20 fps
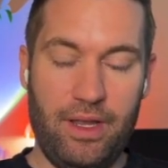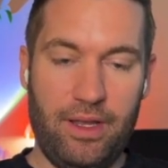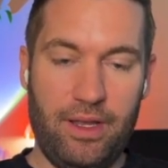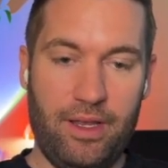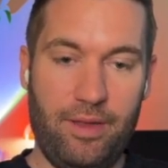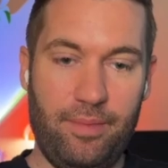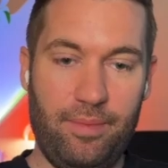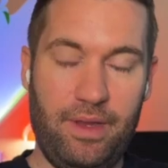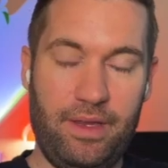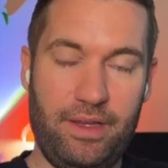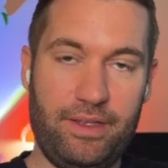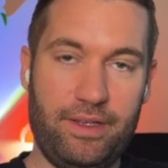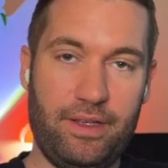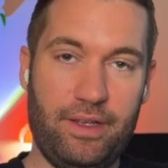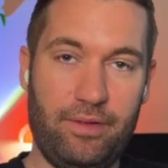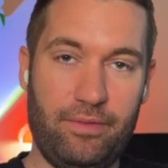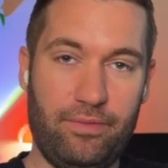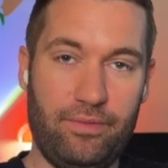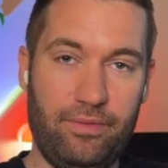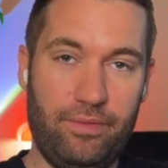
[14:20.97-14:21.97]
it makes
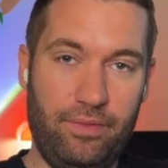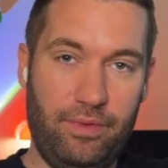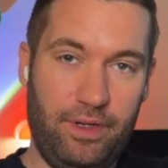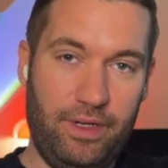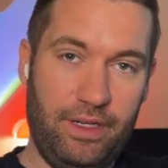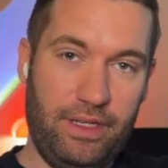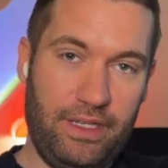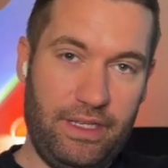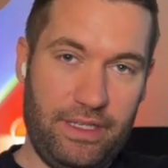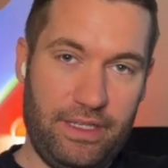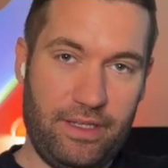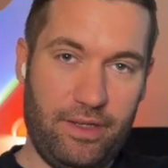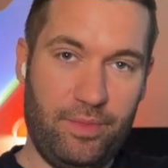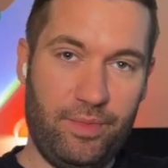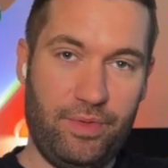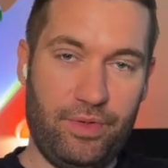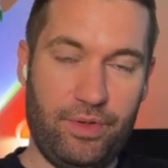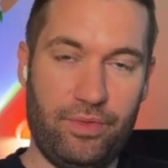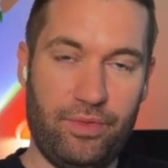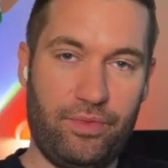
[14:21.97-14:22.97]
it really
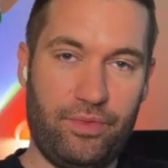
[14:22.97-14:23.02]
simple,